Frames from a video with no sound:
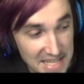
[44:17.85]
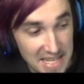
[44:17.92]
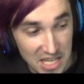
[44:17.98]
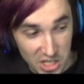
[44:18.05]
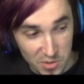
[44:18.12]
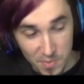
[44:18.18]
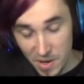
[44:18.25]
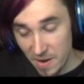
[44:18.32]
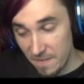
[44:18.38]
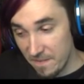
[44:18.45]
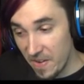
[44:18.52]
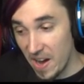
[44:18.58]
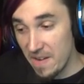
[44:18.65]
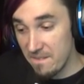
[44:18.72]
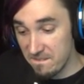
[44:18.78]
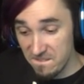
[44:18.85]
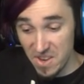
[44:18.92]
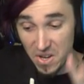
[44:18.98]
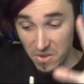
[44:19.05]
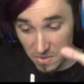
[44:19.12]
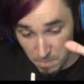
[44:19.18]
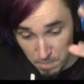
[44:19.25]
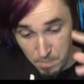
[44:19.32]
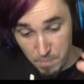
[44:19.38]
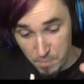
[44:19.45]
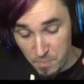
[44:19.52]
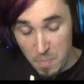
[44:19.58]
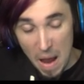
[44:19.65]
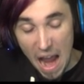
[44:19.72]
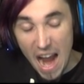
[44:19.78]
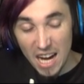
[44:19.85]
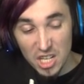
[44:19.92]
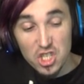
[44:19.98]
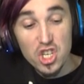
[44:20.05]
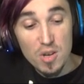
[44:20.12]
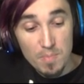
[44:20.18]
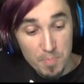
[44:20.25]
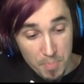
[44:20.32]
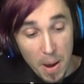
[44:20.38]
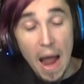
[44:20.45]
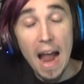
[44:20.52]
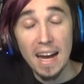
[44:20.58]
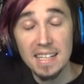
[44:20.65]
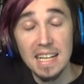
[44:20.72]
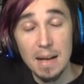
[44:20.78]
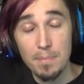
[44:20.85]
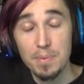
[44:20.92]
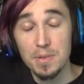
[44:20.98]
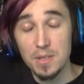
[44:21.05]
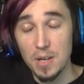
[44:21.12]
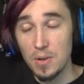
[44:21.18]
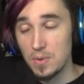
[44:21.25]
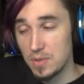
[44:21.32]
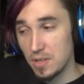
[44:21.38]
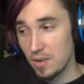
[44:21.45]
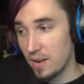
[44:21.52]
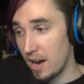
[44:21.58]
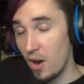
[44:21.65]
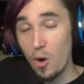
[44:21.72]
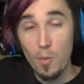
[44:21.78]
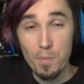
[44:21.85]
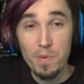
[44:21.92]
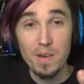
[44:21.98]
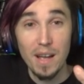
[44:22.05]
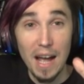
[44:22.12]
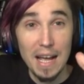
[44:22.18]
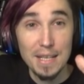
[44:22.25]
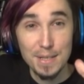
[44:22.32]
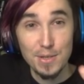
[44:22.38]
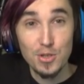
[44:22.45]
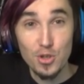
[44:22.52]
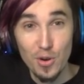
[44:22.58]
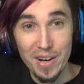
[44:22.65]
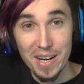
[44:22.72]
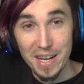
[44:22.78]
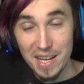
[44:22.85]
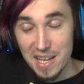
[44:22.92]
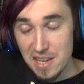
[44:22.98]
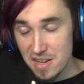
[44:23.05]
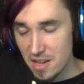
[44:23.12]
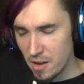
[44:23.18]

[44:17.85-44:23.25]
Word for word: This has been a fun-filled, action-packed episode, so I hope you guys enjoyed it.